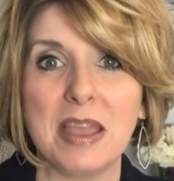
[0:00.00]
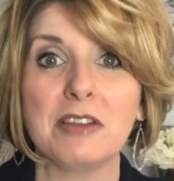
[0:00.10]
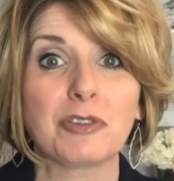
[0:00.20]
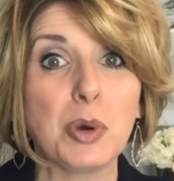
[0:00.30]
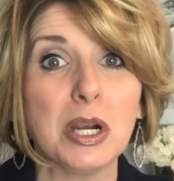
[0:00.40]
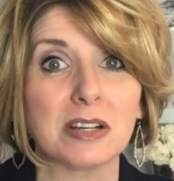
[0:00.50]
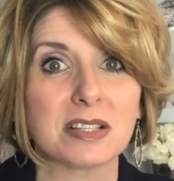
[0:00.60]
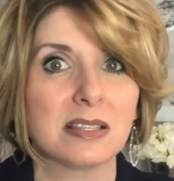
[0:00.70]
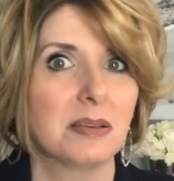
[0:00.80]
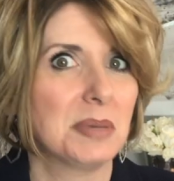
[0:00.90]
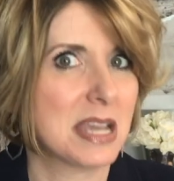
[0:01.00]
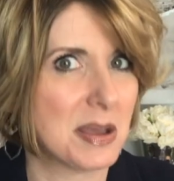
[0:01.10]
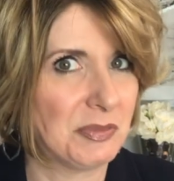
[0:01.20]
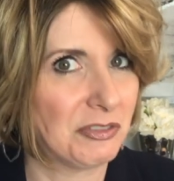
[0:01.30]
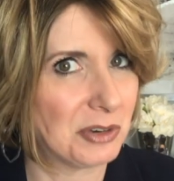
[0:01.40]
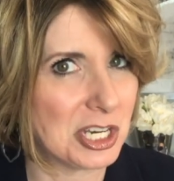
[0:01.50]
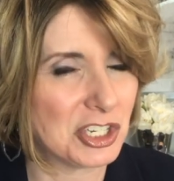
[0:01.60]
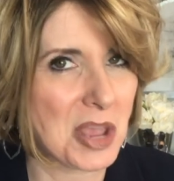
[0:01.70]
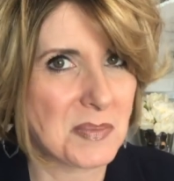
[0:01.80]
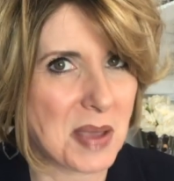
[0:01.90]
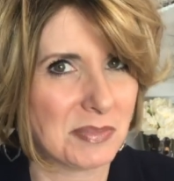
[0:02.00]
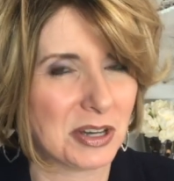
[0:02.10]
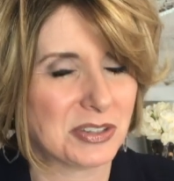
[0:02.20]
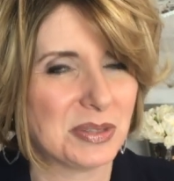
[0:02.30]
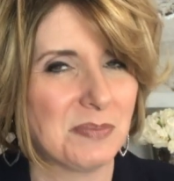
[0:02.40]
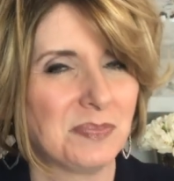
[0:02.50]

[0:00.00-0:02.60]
And of course, become free GEM members.